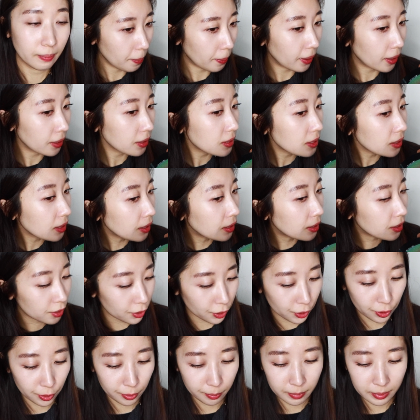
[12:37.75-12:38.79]
But in
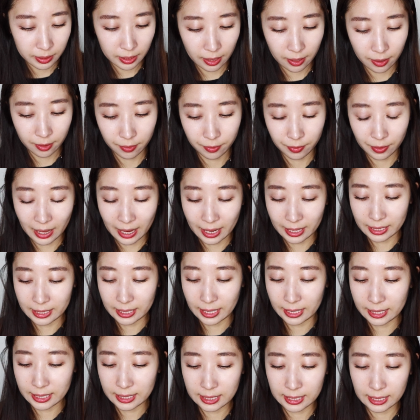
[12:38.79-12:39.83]
terms of that
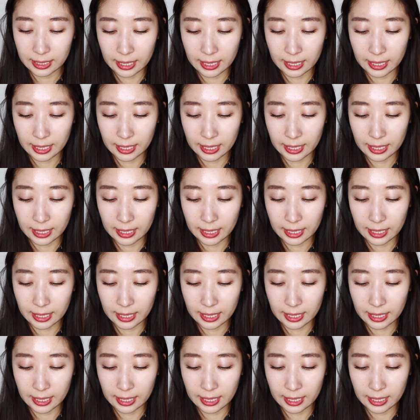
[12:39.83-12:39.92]
test,